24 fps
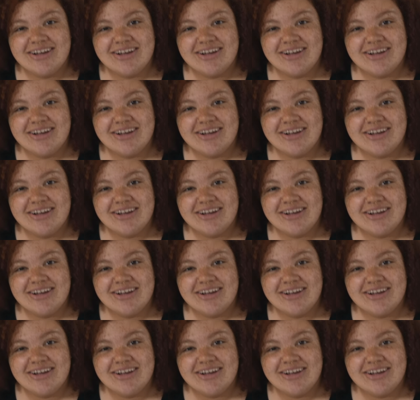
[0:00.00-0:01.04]

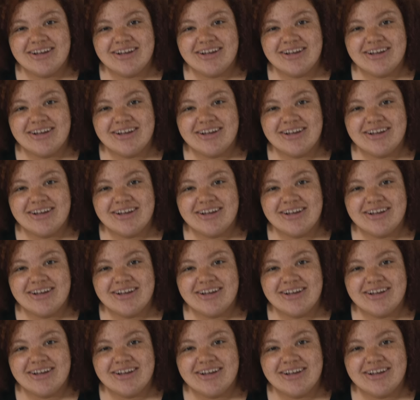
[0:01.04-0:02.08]

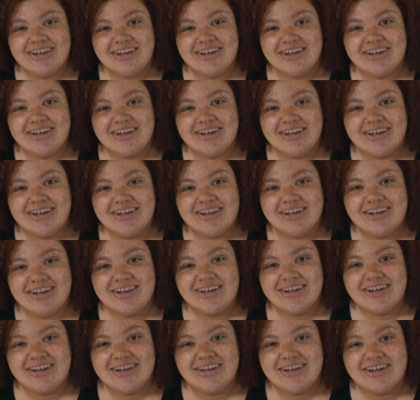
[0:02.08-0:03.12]

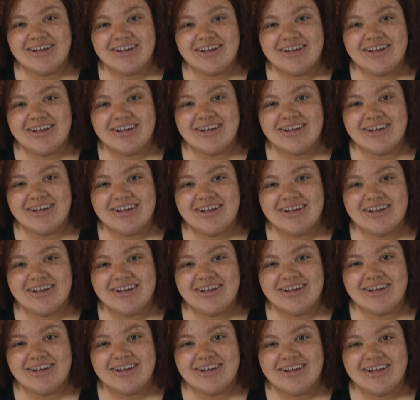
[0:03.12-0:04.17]

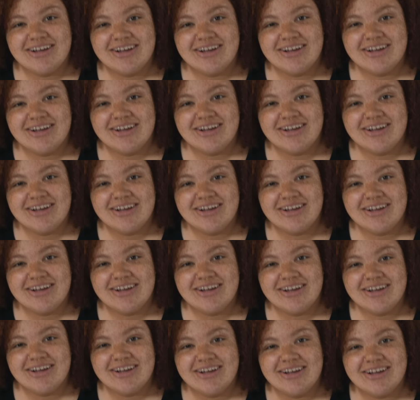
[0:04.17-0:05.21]

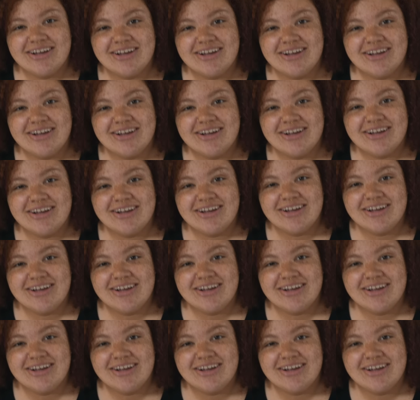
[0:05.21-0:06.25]

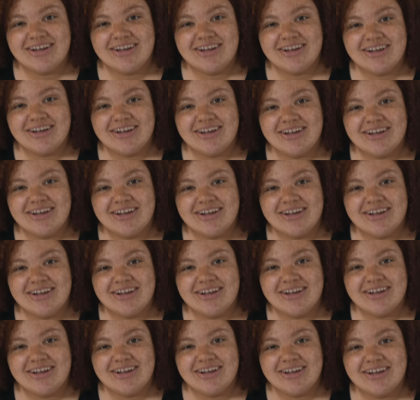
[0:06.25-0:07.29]

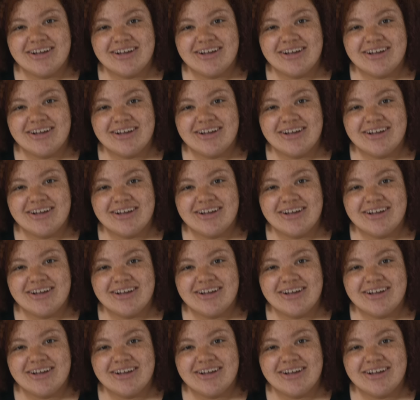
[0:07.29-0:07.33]
[no speech]